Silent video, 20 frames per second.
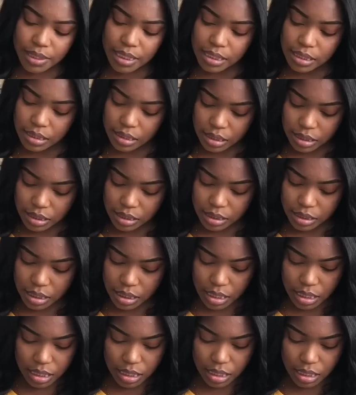This is
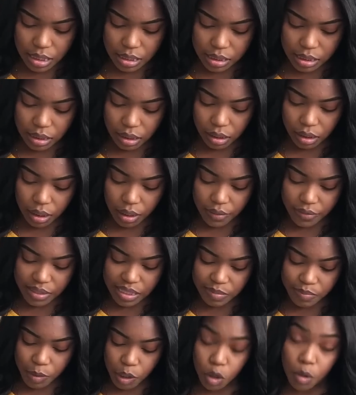the Love
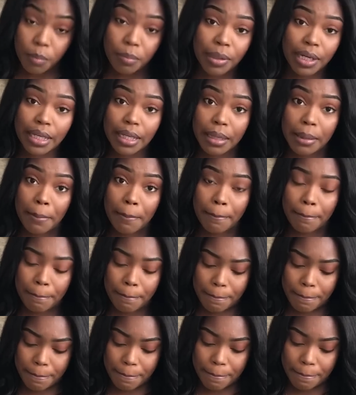Spell Button
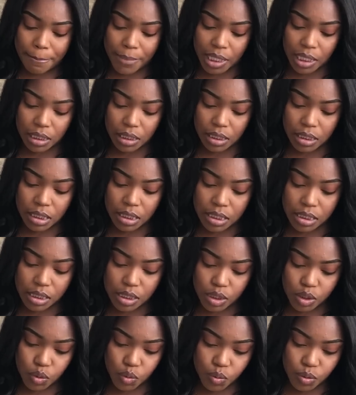
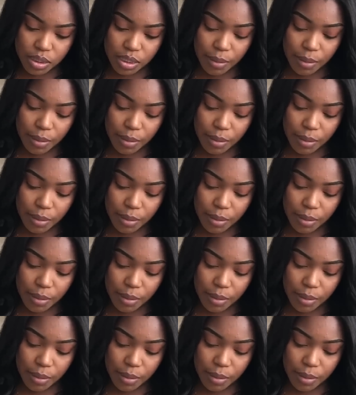bodysuit